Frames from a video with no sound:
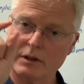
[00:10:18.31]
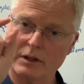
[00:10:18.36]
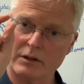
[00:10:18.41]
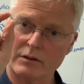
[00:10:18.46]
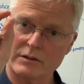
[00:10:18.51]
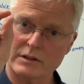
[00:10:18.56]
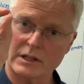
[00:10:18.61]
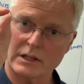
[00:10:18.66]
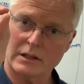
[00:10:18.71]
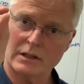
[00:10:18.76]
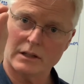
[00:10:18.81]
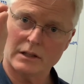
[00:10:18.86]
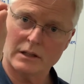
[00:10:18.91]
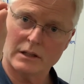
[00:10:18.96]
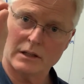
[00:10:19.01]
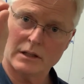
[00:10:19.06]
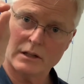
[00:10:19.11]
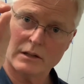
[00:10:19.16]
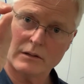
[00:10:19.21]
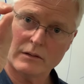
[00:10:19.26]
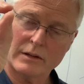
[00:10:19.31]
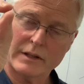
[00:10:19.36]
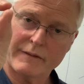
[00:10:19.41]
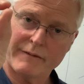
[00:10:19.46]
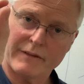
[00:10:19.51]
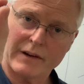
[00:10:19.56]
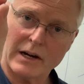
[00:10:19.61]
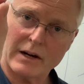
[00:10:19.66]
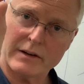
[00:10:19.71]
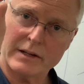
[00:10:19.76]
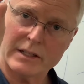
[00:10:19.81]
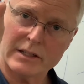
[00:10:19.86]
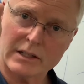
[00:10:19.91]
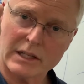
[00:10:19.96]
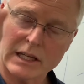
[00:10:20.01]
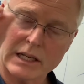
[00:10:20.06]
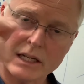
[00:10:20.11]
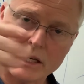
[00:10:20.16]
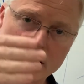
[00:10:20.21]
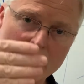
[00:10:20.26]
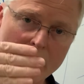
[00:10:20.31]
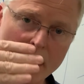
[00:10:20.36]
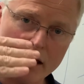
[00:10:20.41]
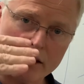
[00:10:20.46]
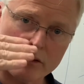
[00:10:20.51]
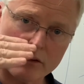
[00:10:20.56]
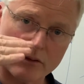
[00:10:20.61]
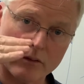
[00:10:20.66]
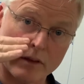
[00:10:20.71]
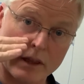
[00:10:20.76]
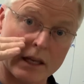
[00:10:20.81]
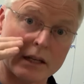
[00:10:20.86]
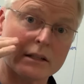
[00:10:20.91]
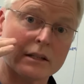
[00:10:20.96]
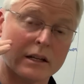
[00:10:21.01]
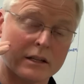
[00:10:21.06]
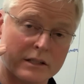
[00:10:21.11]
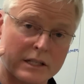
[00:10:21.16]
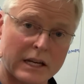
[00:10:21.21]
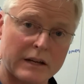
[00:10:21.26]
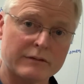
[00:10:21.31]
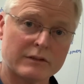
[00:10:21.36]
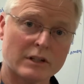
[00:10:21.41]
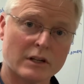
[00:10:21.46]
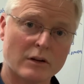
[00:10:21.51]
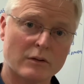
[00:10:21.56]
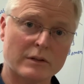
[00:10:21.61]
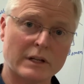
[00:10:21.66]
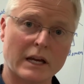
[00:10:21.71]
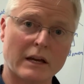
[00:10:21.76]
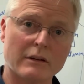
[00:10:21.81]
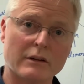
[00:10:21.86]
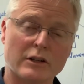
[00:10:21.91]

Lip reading: and there's a little very skinny catheter that does have to go down,